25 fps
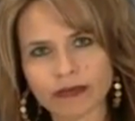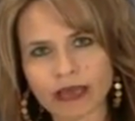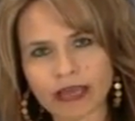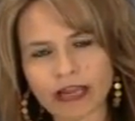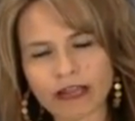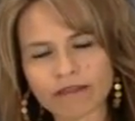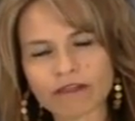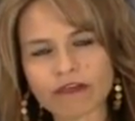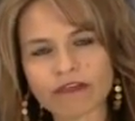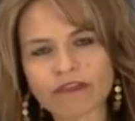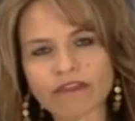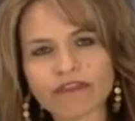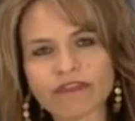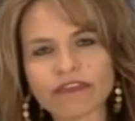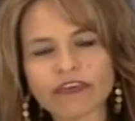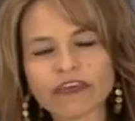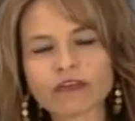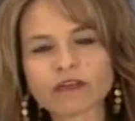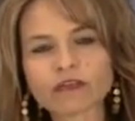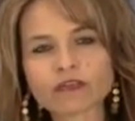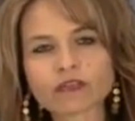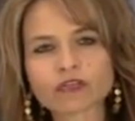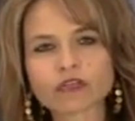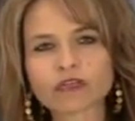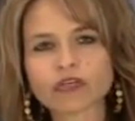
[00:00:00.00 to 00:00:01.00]
And if it
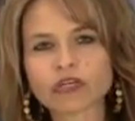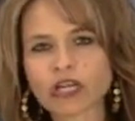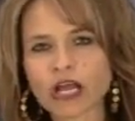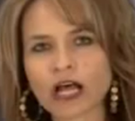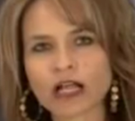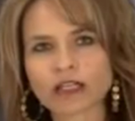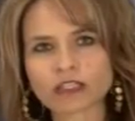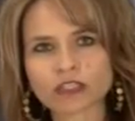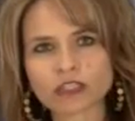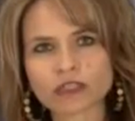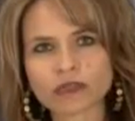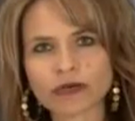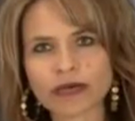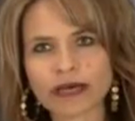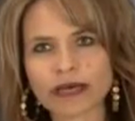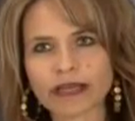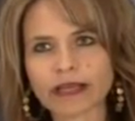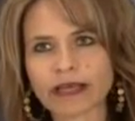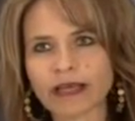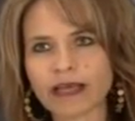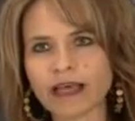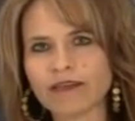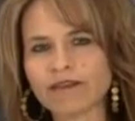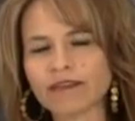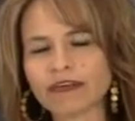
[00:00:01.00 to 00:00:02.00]
feels good, I'll do it.
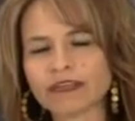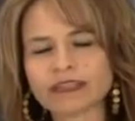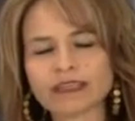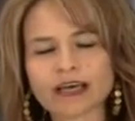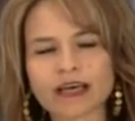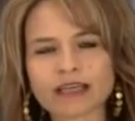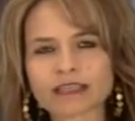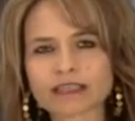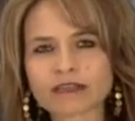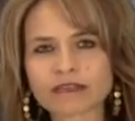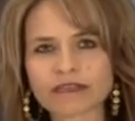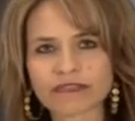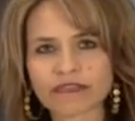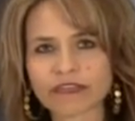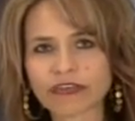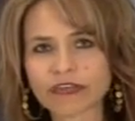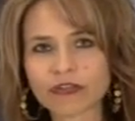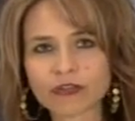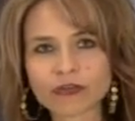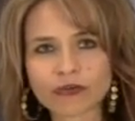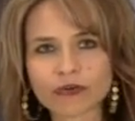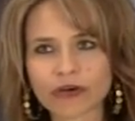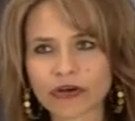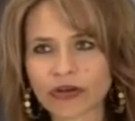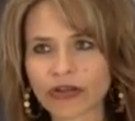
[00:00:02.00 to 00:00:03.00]
If it doesn't
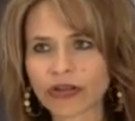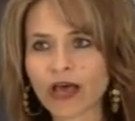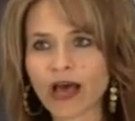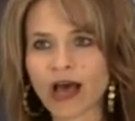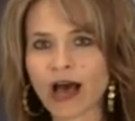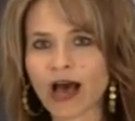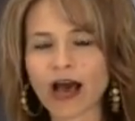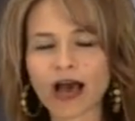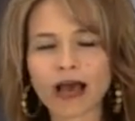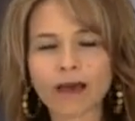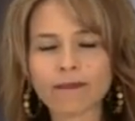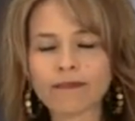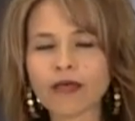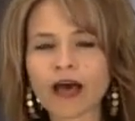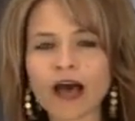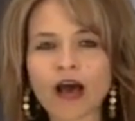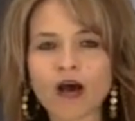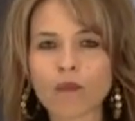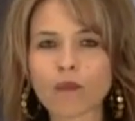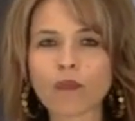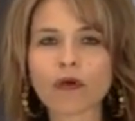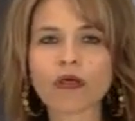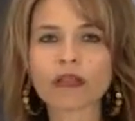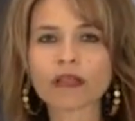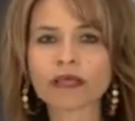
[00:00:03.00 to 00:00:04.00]
feel good, I'm
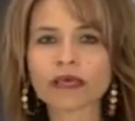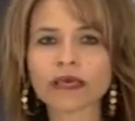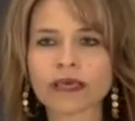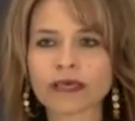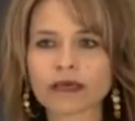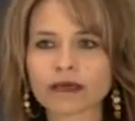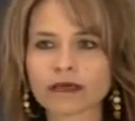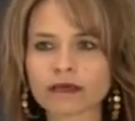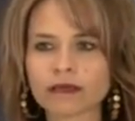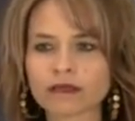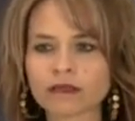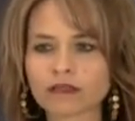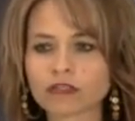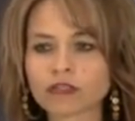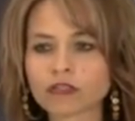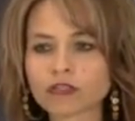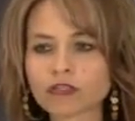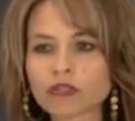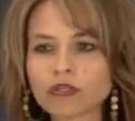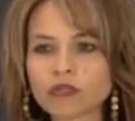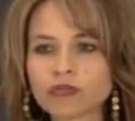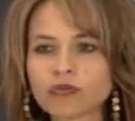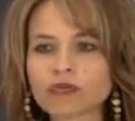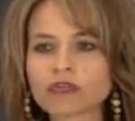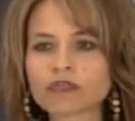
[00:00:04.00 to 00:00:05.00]
not willing to
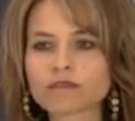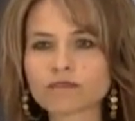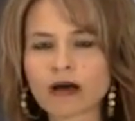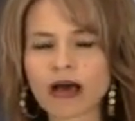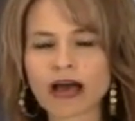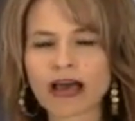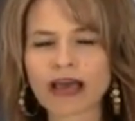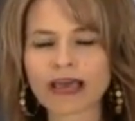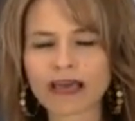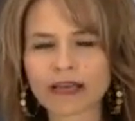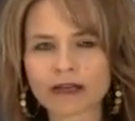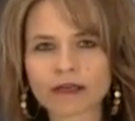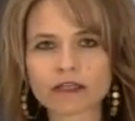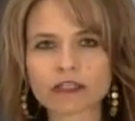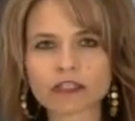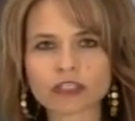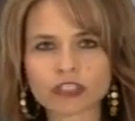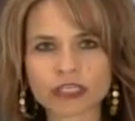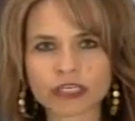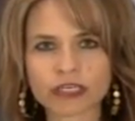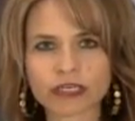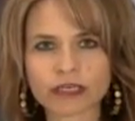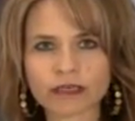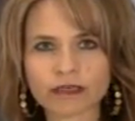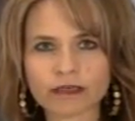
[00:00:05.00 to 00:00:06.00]
lose my
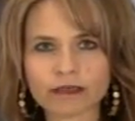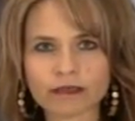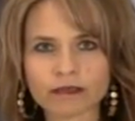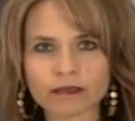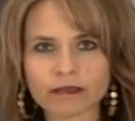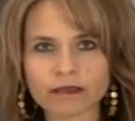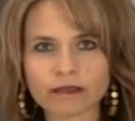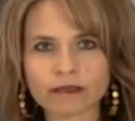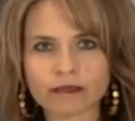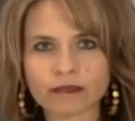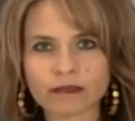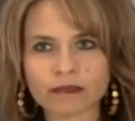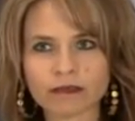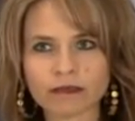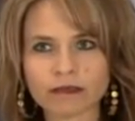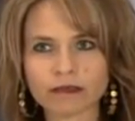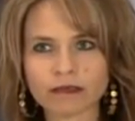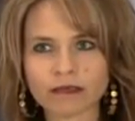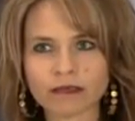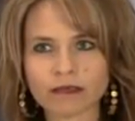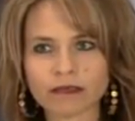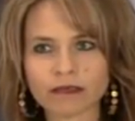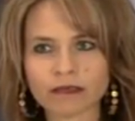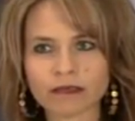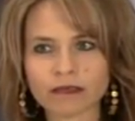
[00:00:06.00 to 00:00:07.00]
energy
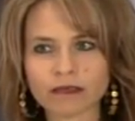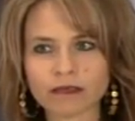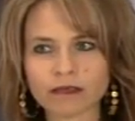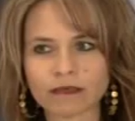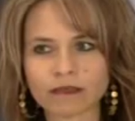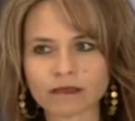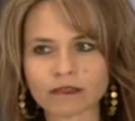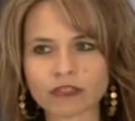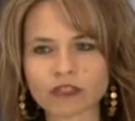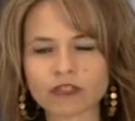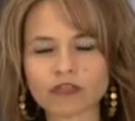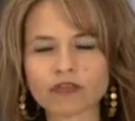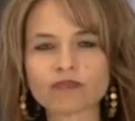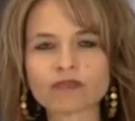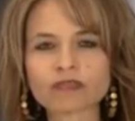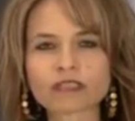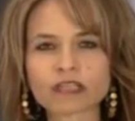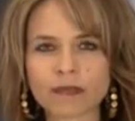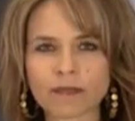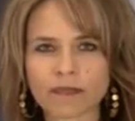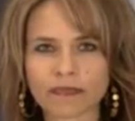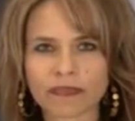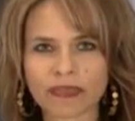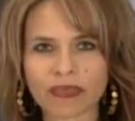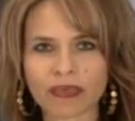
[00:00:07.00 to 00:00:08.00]
to do
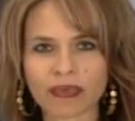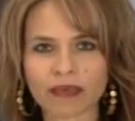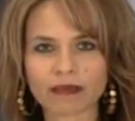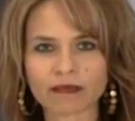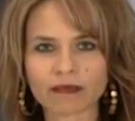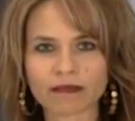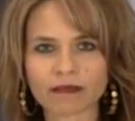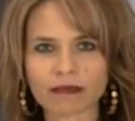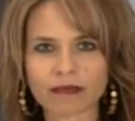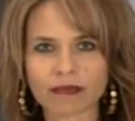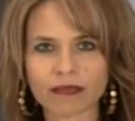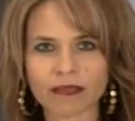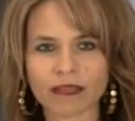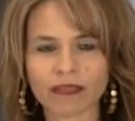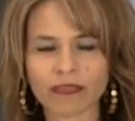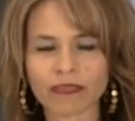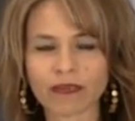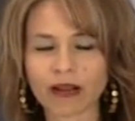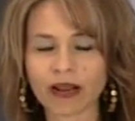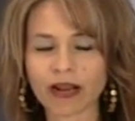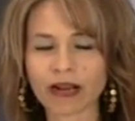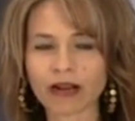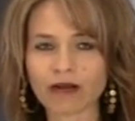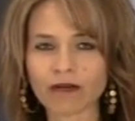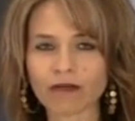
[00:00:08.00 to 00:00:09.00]
something
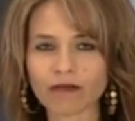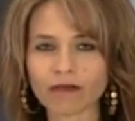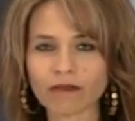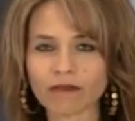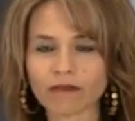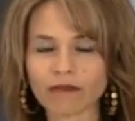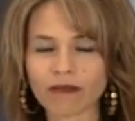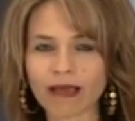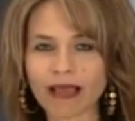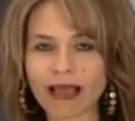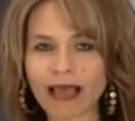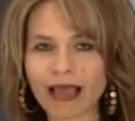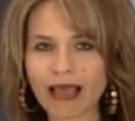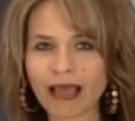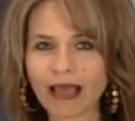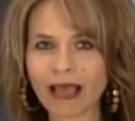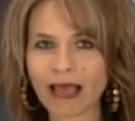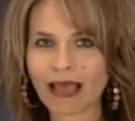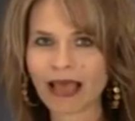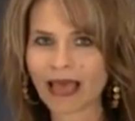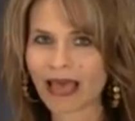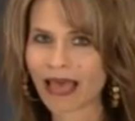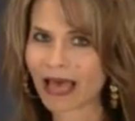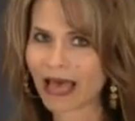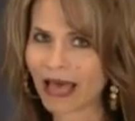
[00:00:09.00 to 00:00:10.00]
that I don't
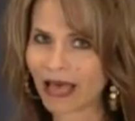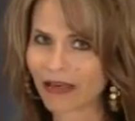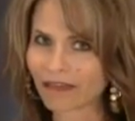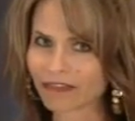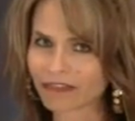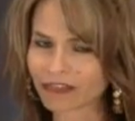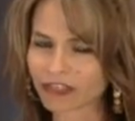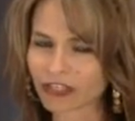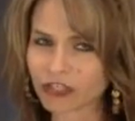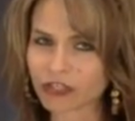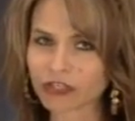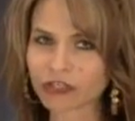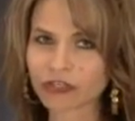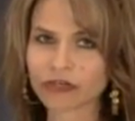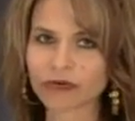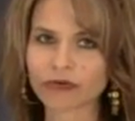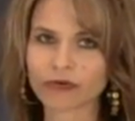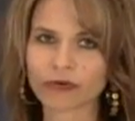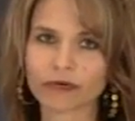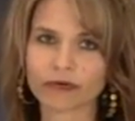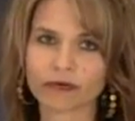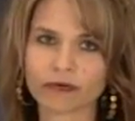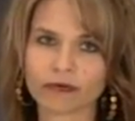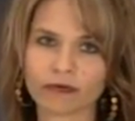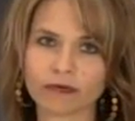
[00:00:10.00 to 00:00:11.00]
have to
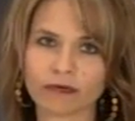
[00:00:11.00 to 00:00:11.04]
do.